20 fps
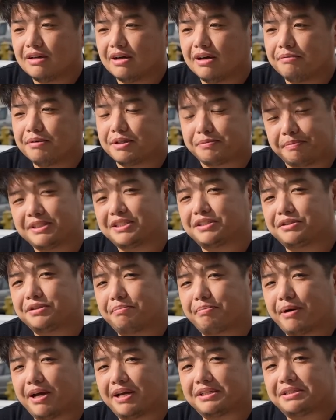Which brings us to
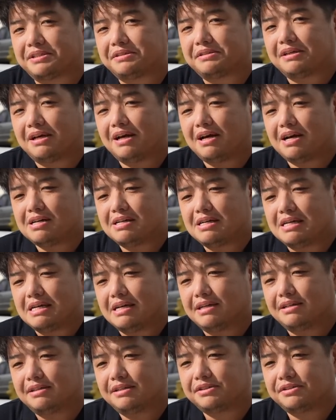the price.
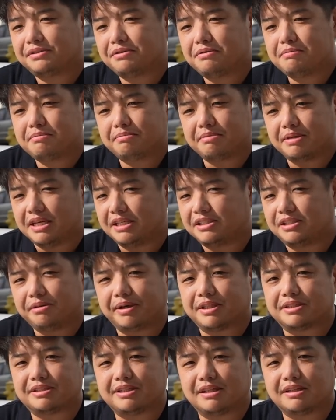There's no easy
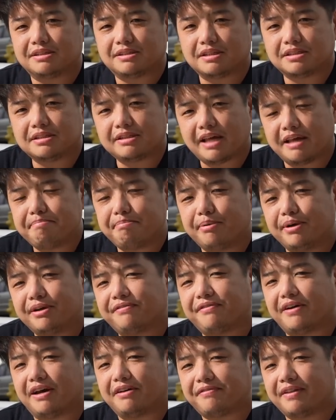way to say this. It's
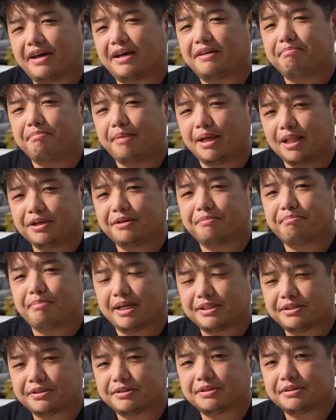10.59 million
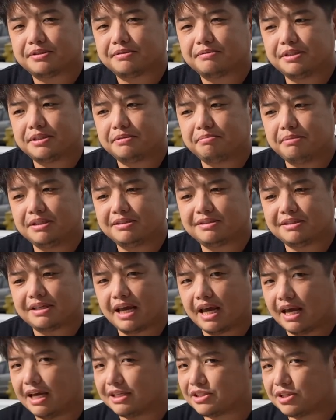pesos, which means
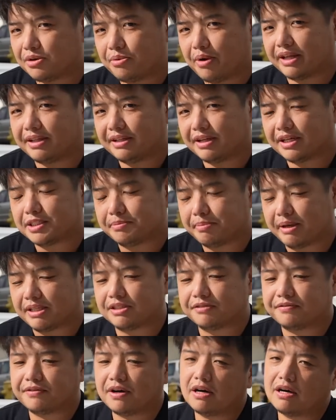it's quite an
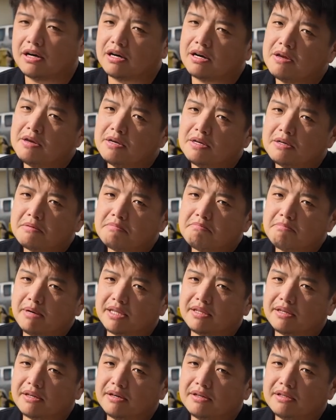expensive car.
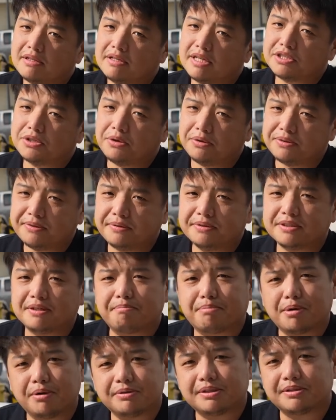But let's go through
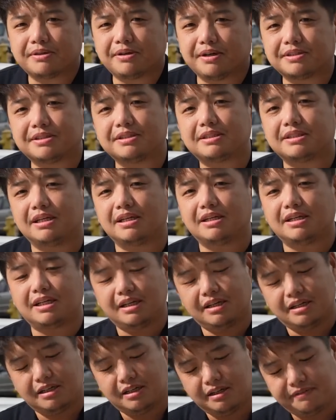some pros and cons to see
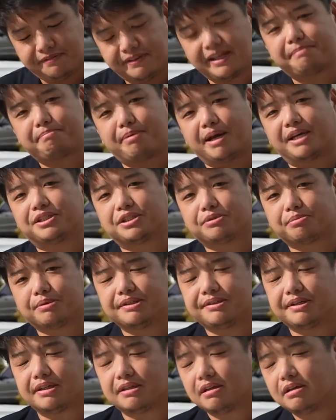if that price is
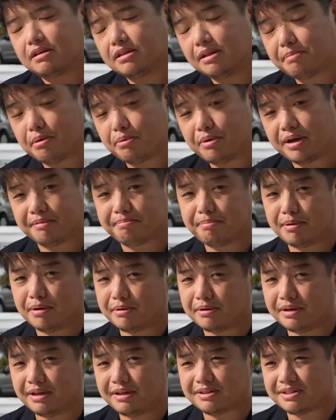worth it. Number one
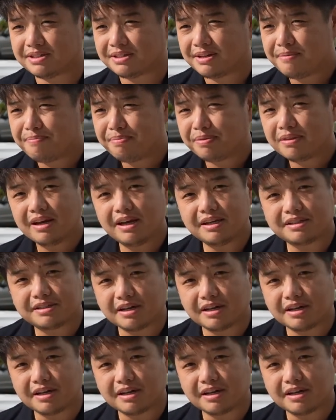pro is it